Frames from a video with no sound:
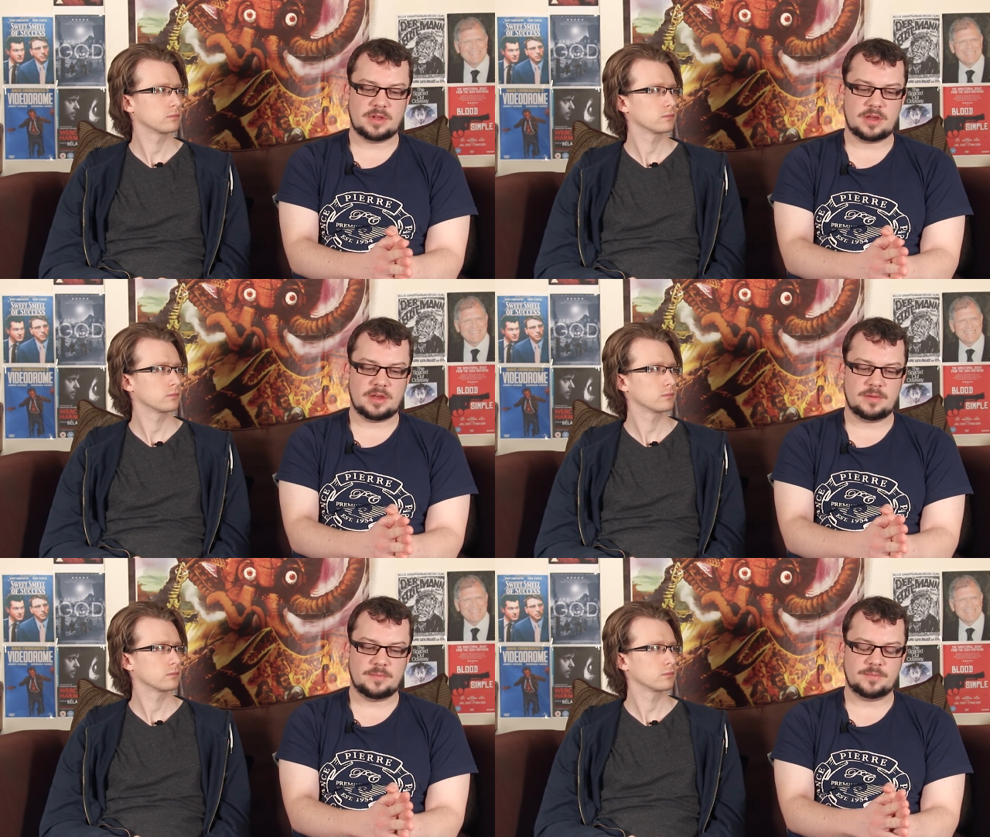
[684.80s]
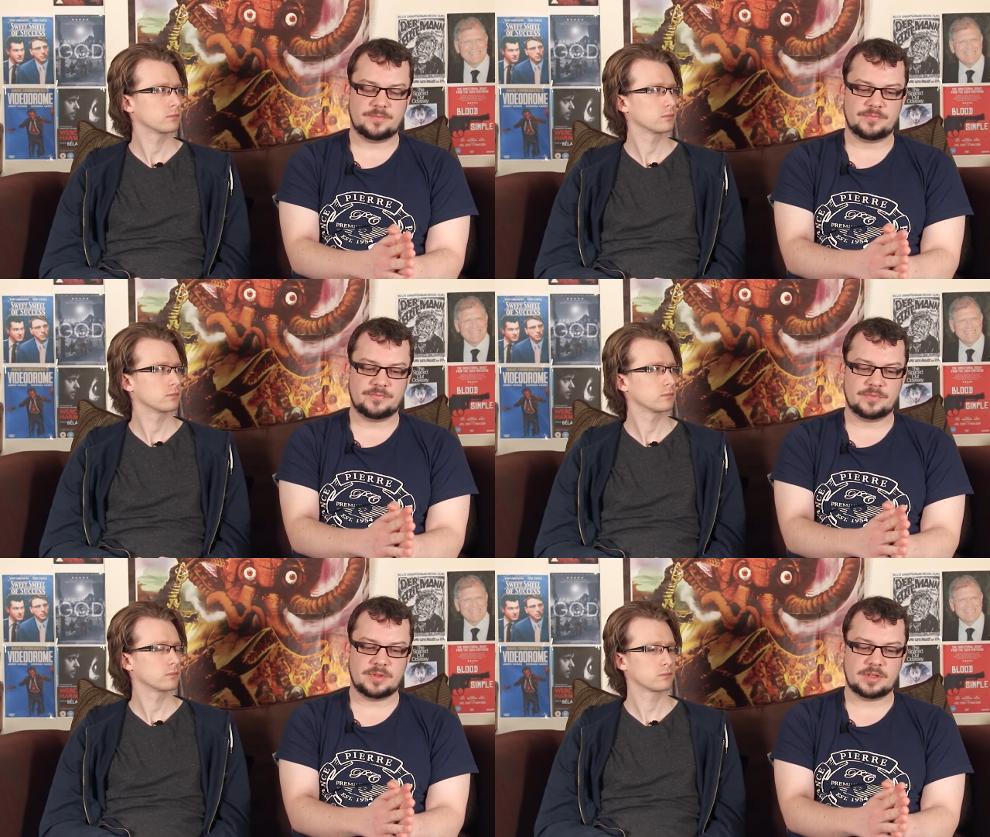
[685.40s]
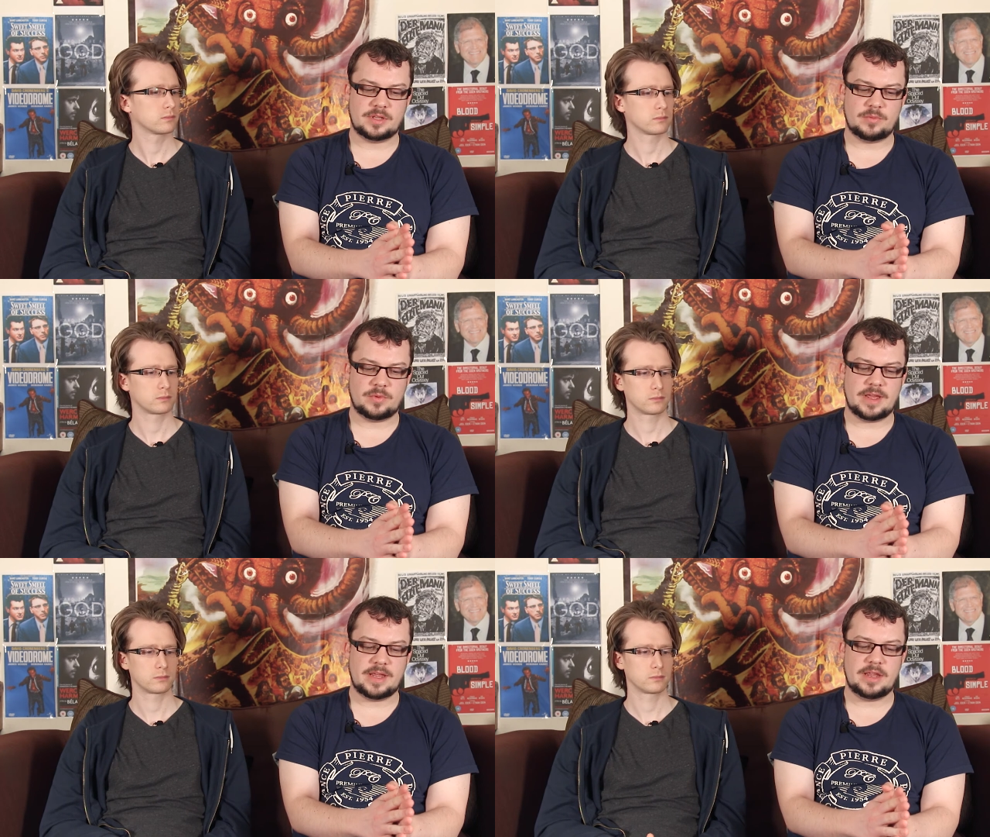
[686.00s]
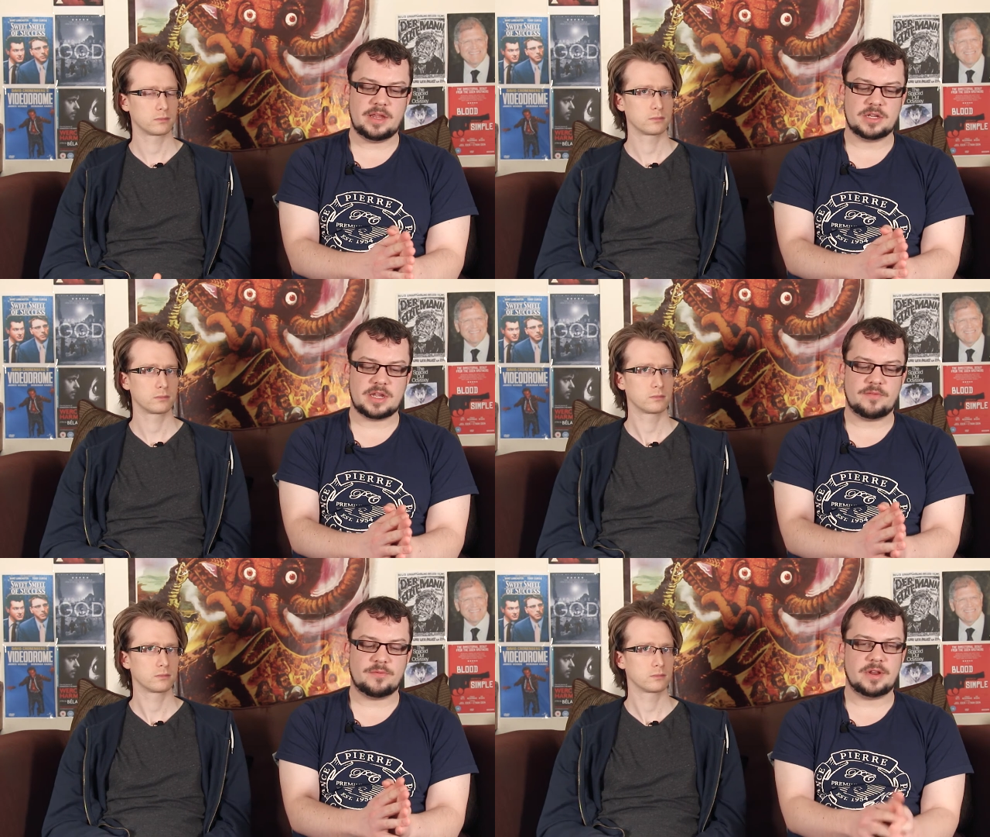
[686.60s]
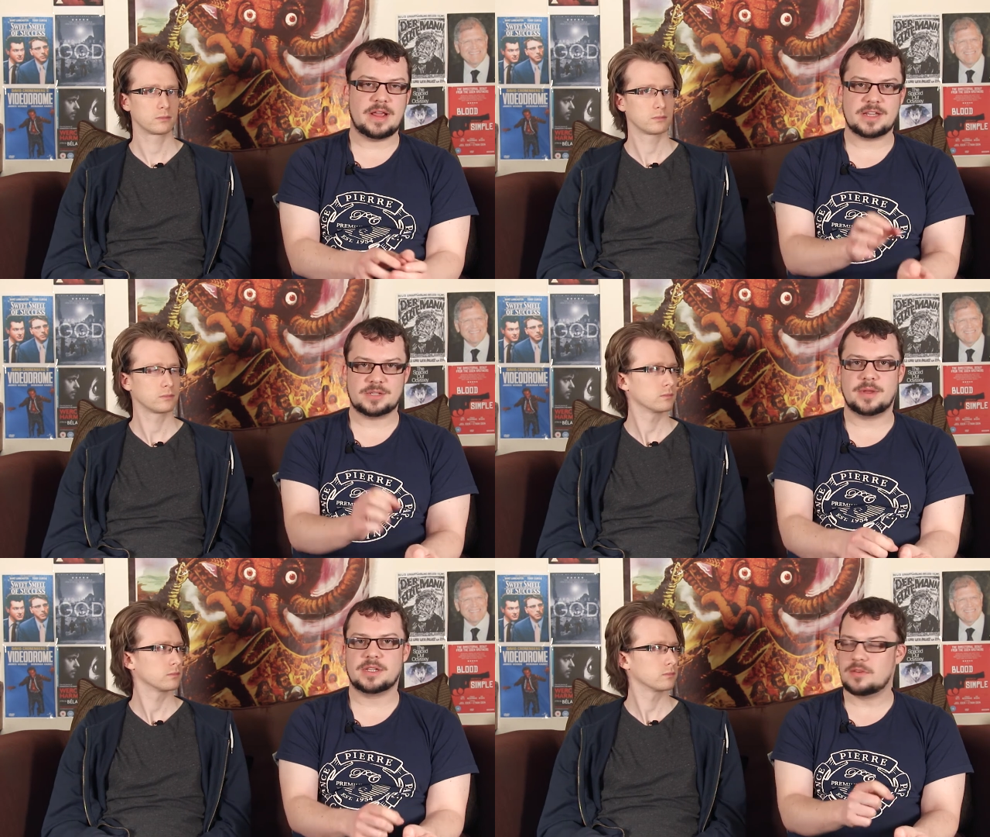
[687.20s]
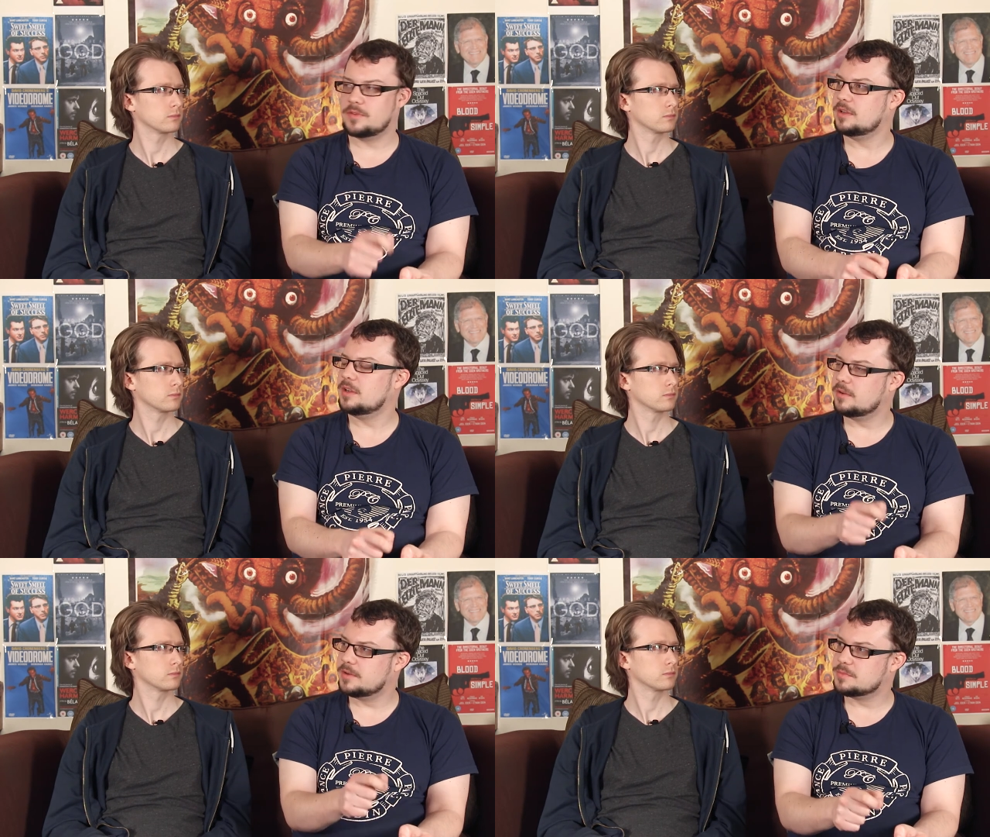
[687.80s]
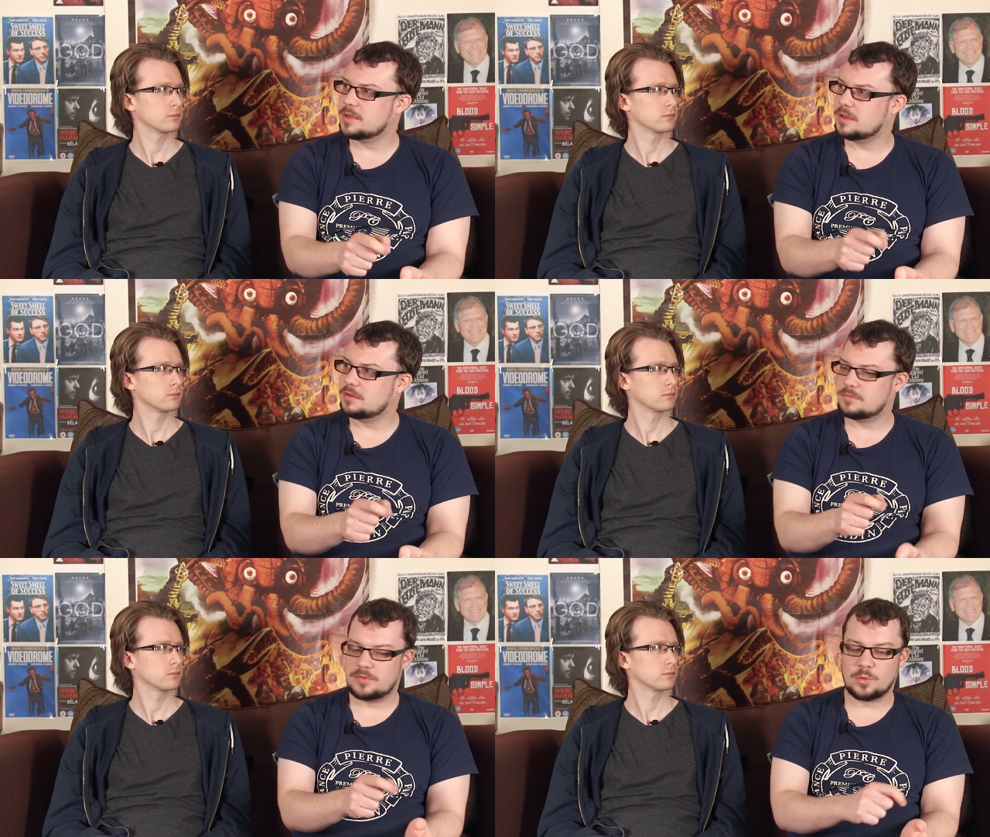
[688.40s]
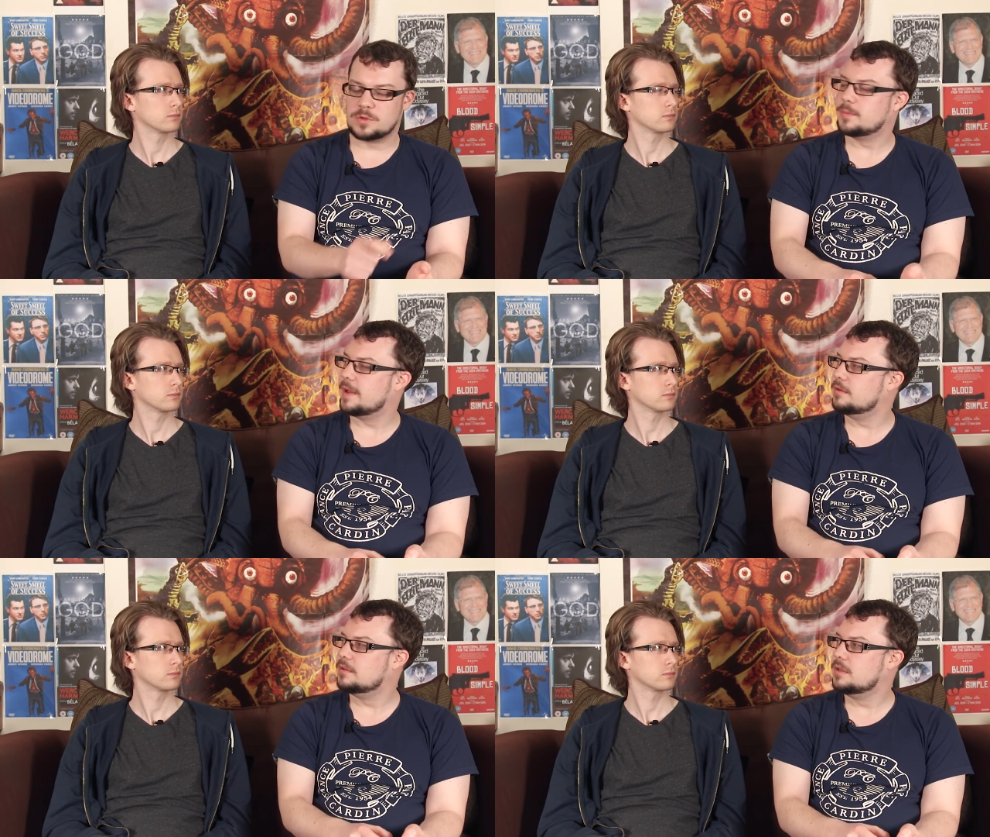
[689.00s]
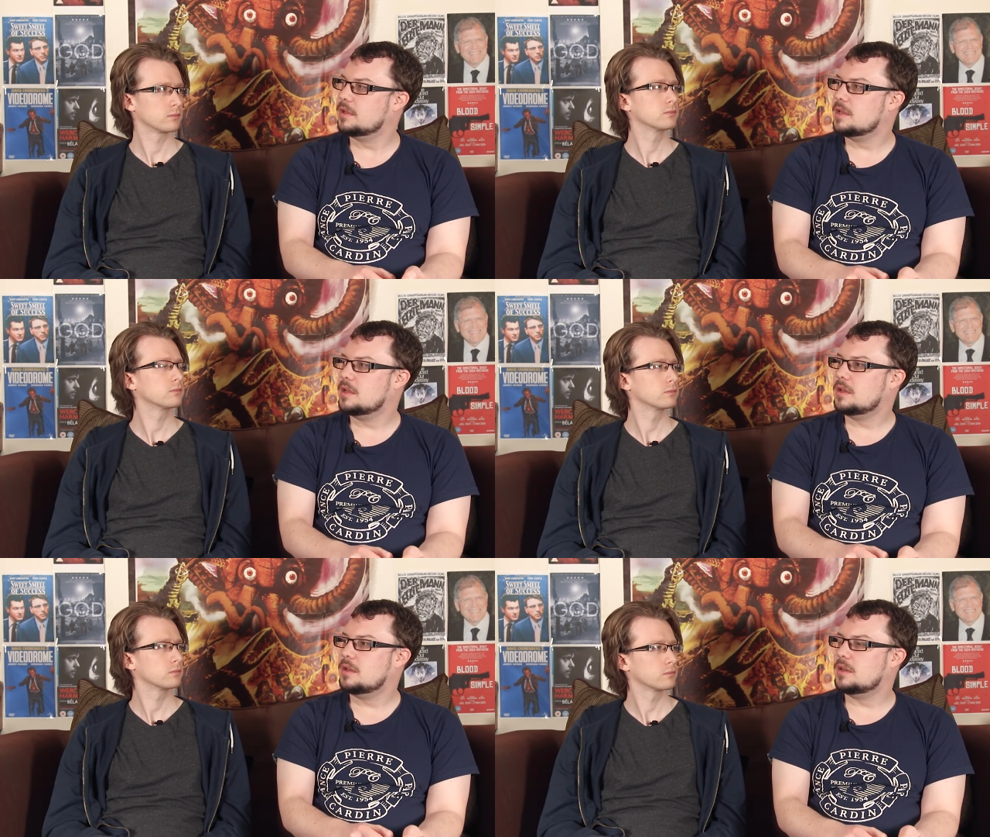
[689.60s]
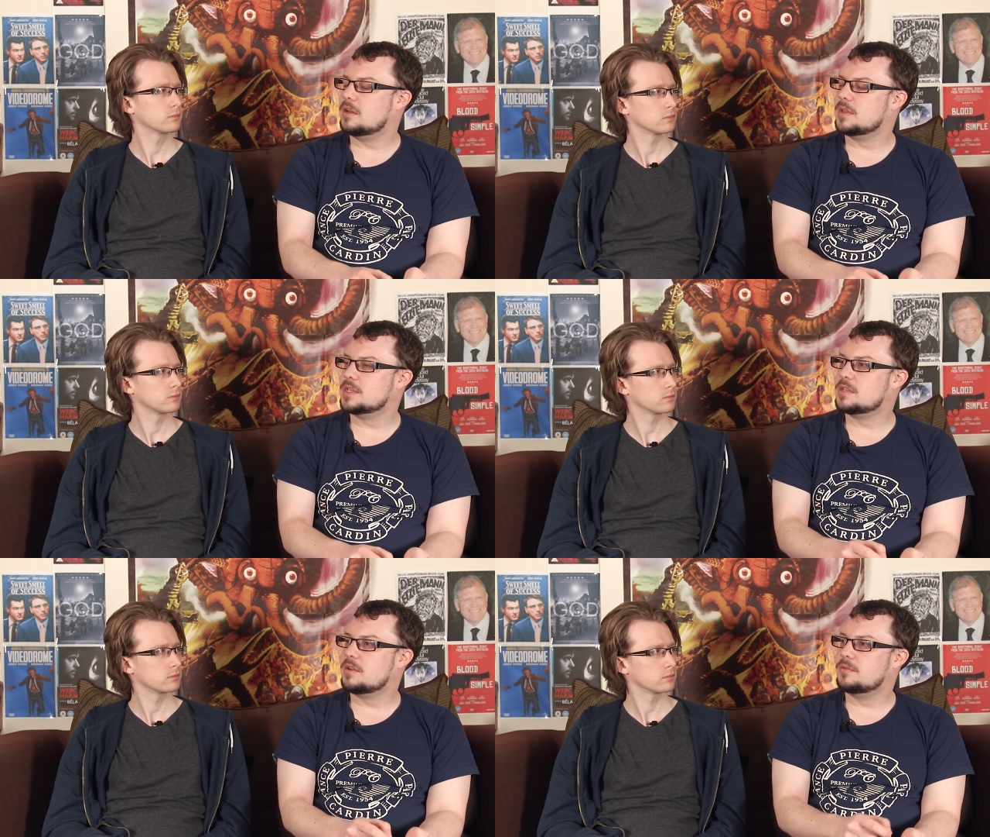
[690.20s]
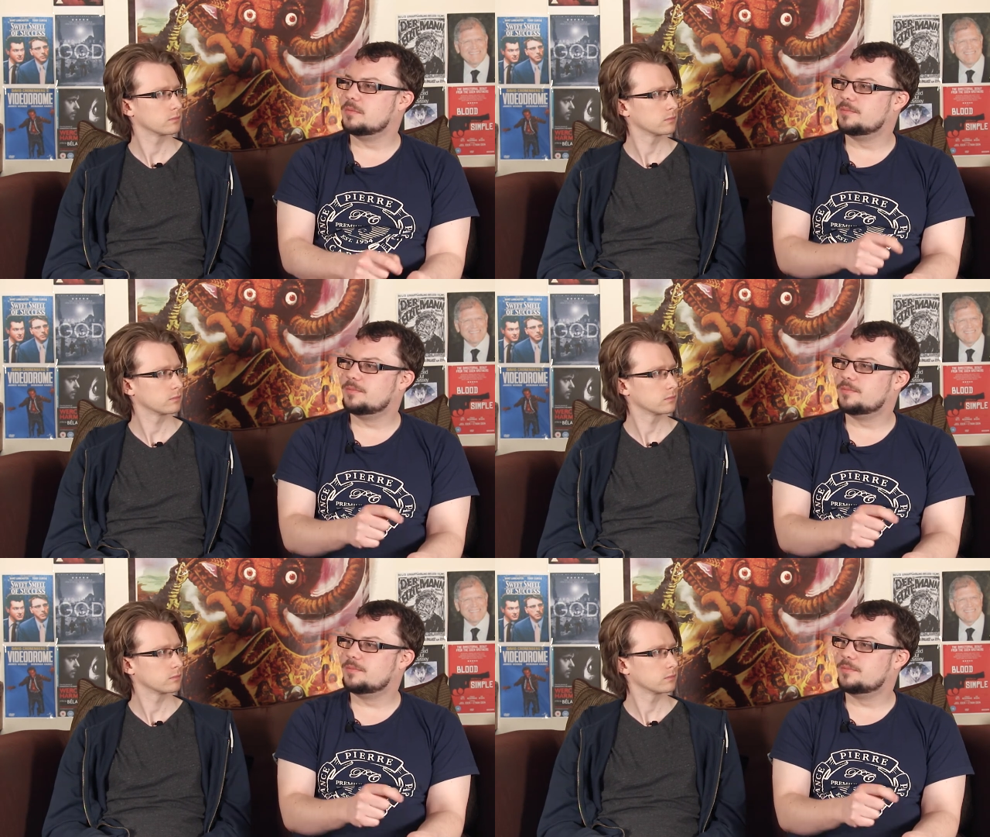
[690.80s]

Speaker 1: where every aspect of it, you know, has been thought about. You know, there's no